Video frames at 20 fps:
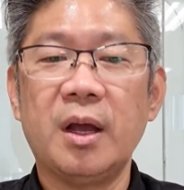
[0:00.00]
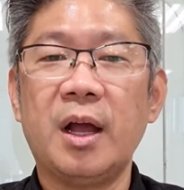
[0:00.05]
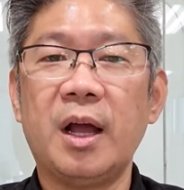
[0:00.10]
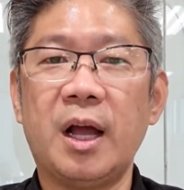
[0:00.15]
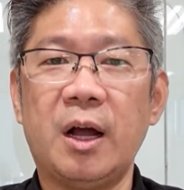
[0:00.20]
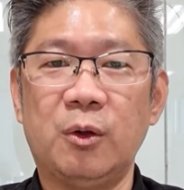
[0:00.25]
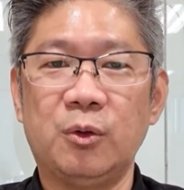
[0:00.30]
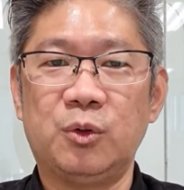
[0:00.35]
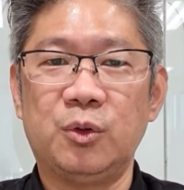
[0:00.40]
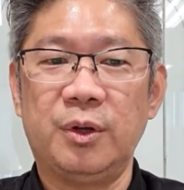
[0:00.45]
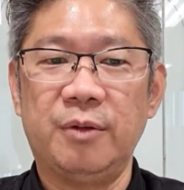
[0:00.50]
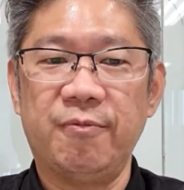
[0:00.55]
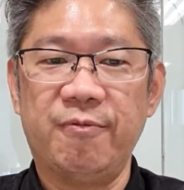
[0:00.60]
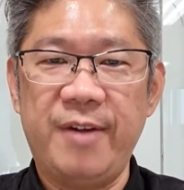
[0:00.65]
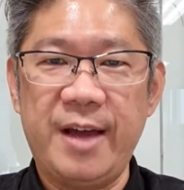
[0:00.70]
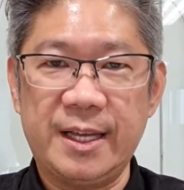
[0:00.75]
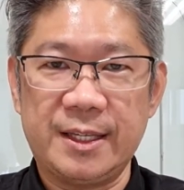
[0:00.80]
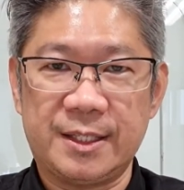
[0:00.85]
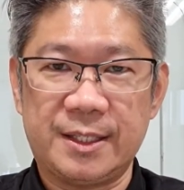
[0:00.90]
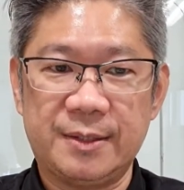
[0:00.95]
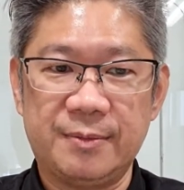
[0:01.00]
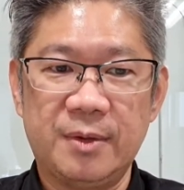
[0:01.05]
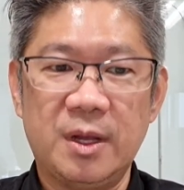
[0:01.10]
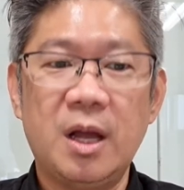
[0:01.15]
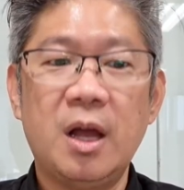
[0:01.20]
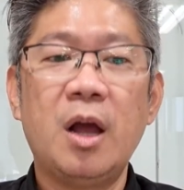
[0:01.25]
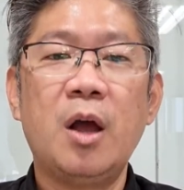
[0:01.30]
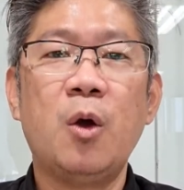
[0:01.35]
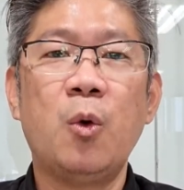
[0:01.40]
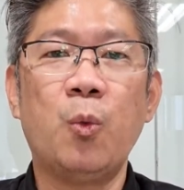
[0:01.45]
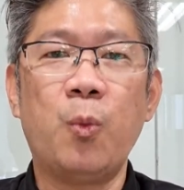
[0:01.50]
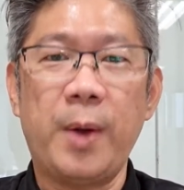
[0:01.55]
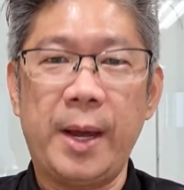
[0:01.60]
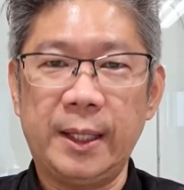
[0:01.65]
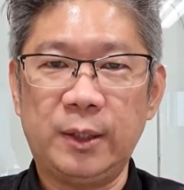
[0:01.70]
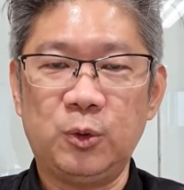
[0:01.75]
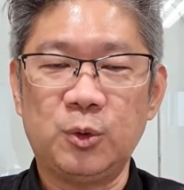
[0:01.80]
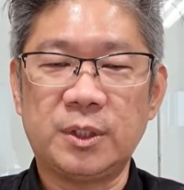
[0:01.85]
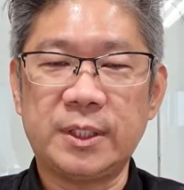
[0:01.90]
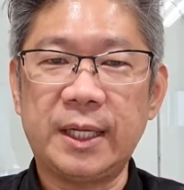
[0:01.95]
how to invest, where
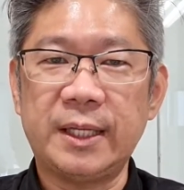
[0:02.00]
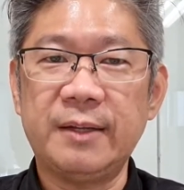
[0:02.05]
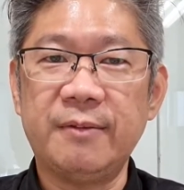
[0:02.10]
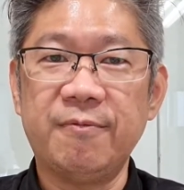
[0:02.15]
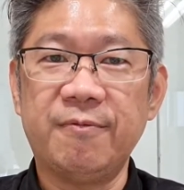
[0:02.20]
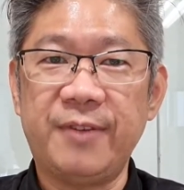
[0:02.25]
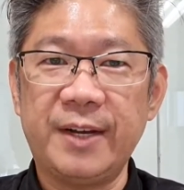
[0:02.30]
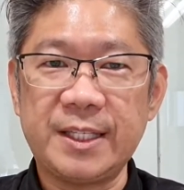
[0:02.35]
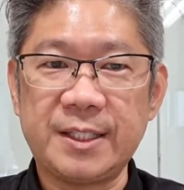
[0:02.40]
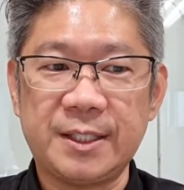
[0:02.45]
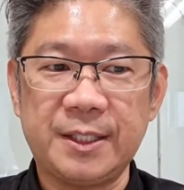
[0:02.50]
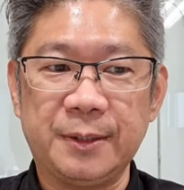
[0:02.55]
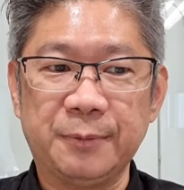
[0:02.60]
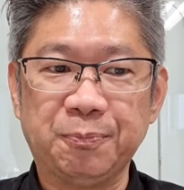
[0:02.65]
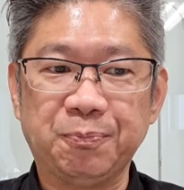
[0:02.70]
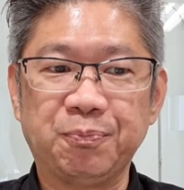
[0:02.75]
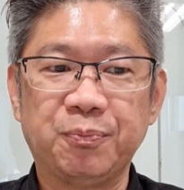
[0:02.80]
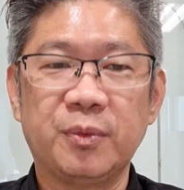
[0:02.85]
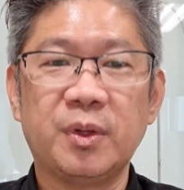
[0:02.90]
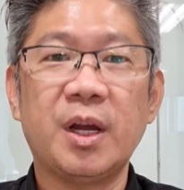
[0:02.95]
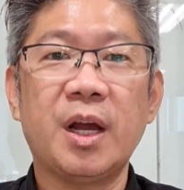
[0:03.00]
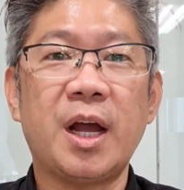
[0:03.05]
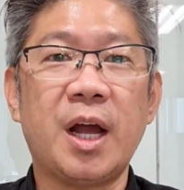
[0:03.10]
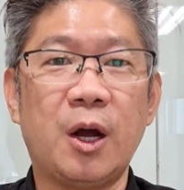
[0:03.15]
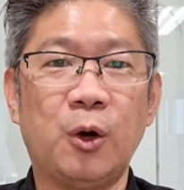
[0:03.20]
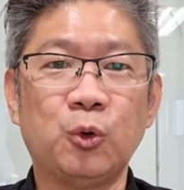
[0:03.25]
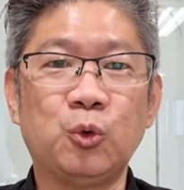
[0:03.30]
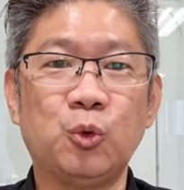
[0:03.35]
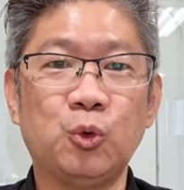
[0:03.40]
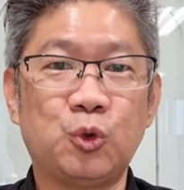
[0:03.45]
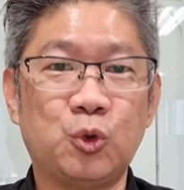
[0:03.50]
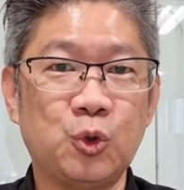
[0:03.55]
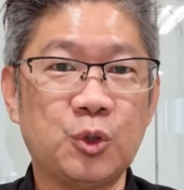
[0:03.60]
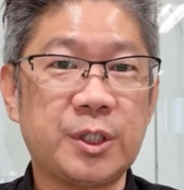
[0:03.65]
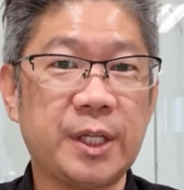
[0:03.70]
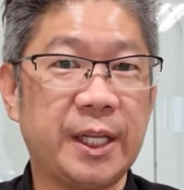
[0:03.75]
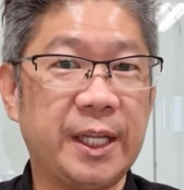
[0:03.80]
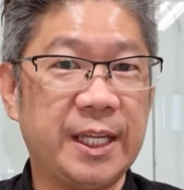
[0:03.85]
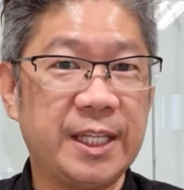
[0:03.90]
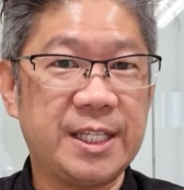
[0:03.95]
to start investing, how to choose
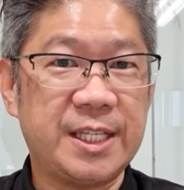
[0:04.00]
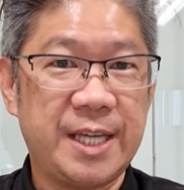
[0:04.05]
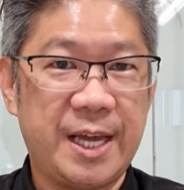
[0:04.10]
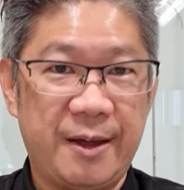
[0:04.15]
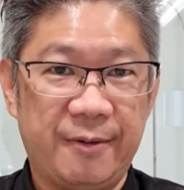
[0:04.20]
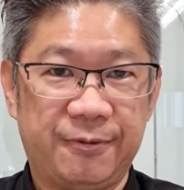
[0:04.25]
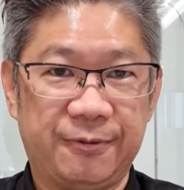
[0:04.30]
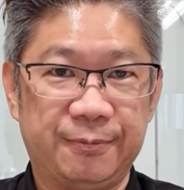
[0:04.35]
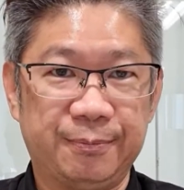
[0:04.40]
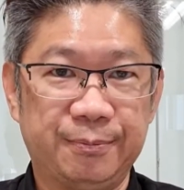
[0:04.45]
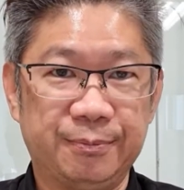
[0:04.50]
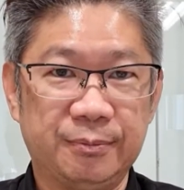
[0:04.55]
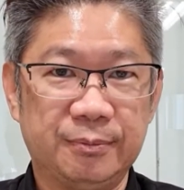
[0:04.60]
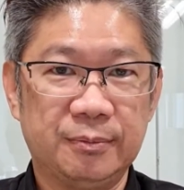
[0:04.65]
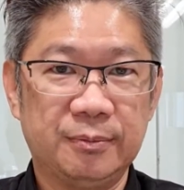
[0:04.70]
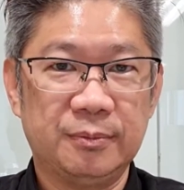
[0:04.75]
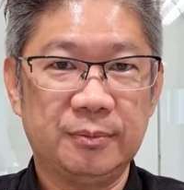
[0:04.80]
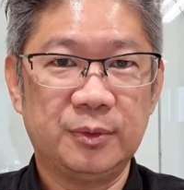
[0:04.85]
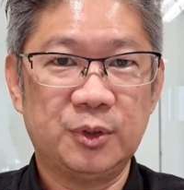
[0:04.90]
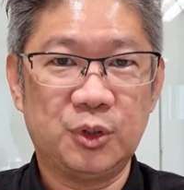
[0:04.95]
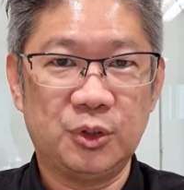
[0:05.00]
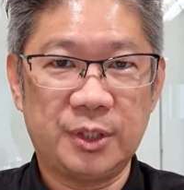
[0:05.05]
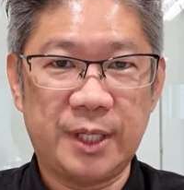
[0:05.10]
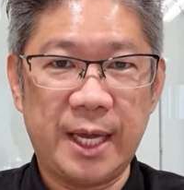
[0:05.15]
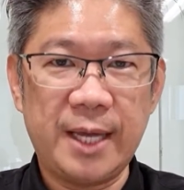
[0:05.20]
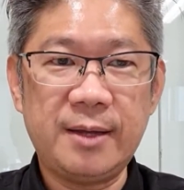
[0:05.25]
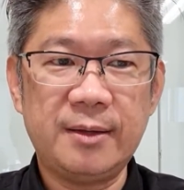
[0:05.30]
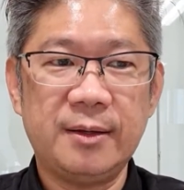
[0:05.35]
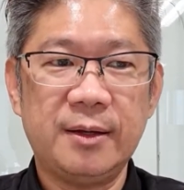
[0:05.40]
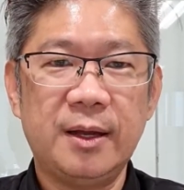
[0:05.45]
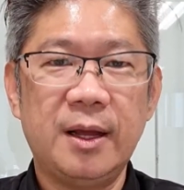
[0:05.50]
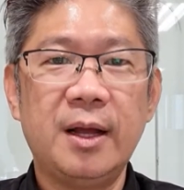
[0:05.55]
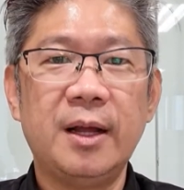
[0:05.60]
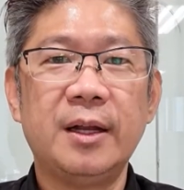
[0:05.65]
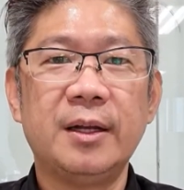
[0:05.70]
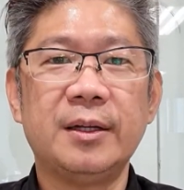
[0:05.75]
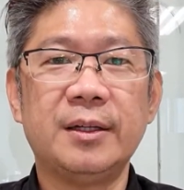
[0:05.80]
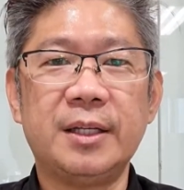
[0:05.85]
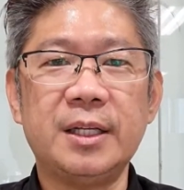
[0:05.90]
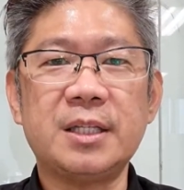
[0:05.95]
an ETF. Today,
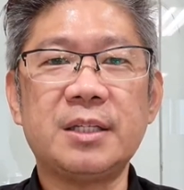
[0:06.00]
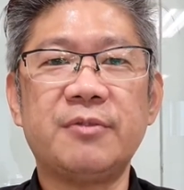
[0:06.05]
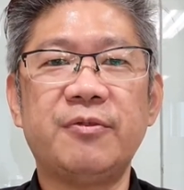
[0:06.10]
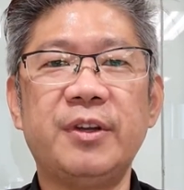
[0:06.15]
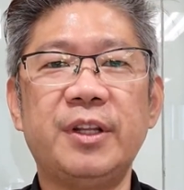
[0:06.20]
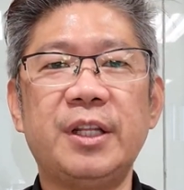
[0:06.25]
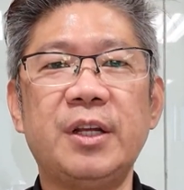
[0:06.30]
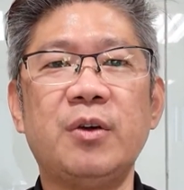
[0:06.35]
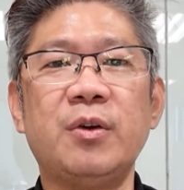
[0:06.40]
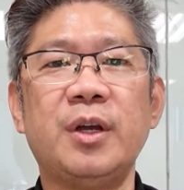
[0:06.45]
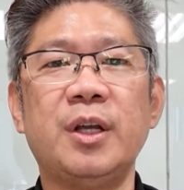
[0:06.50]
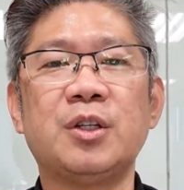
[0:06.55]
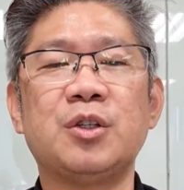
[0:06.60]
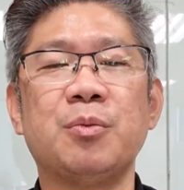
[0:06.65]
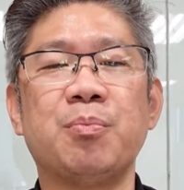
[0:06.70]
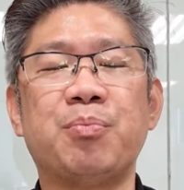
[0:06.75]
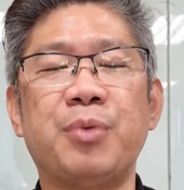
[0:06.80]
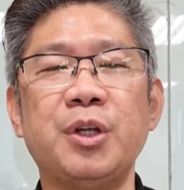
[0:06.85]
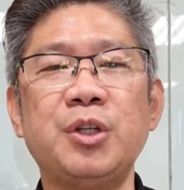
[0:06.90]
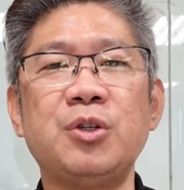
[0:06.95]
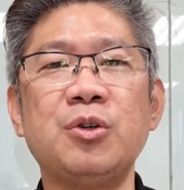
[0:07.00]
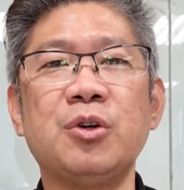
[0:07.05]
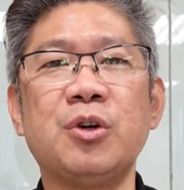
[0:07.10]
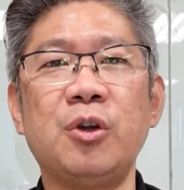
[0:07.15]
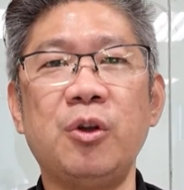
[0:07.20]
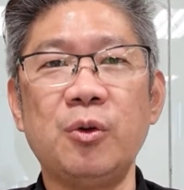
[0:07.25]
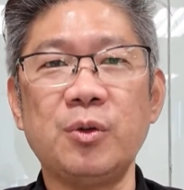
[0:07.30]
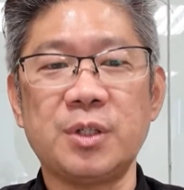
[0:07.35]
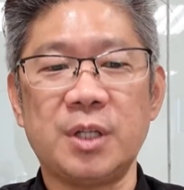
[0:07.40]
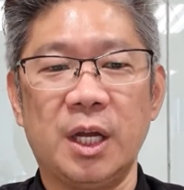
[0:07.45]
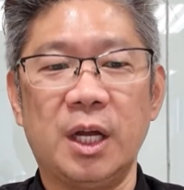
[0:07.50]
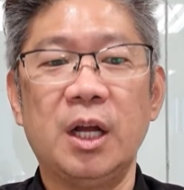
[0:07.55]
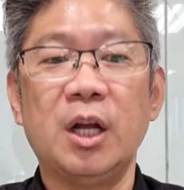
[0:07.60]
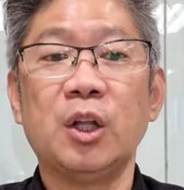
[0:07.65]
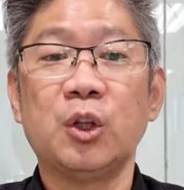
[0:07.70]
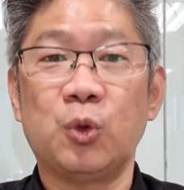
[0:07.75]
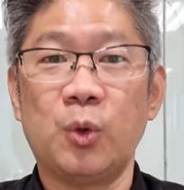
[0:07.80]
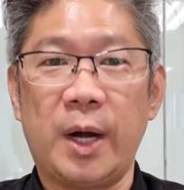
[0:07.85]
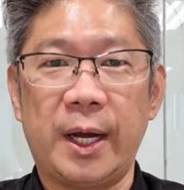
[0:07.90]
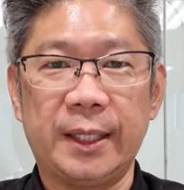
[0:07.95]
this video is to bring you closer
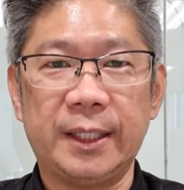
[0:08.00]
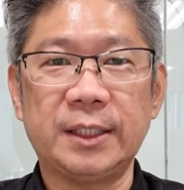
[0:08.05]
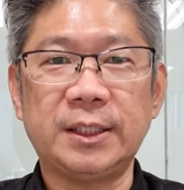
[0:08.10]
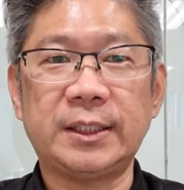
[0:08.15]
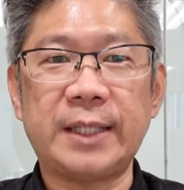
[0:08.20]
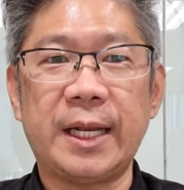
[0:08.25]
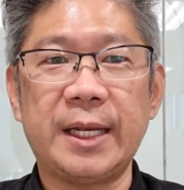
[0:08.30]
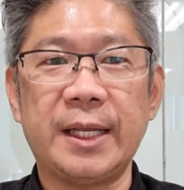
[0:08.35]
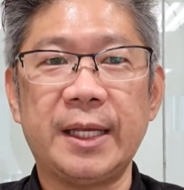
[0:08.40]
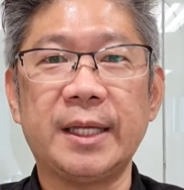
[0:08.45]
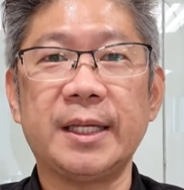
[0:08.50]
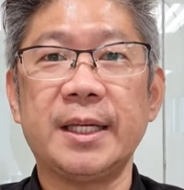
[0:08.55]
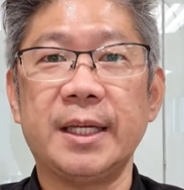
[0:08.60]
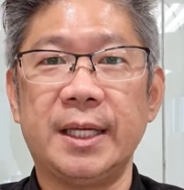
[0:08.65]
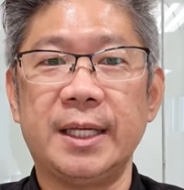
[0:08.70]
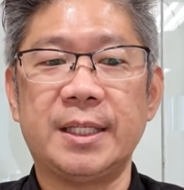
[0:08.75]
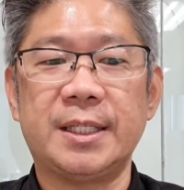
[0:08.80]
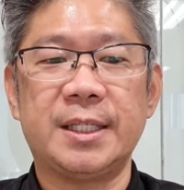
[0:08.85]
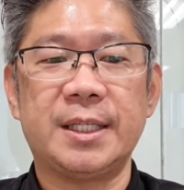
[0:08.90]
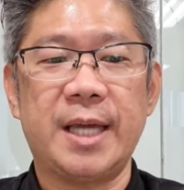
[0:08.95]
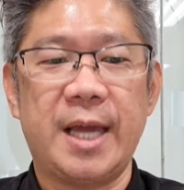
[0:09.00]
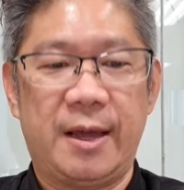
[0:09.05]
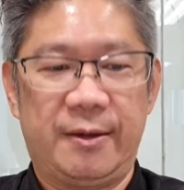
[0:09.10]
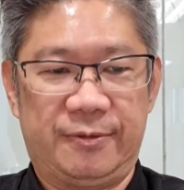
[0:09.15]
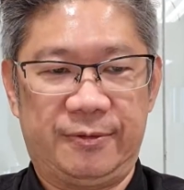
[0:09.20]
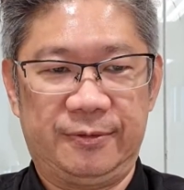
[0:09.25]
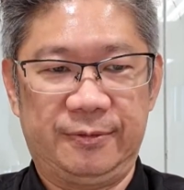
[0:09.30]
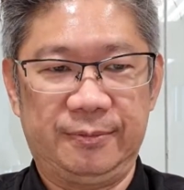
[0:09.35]
to understanding ETF.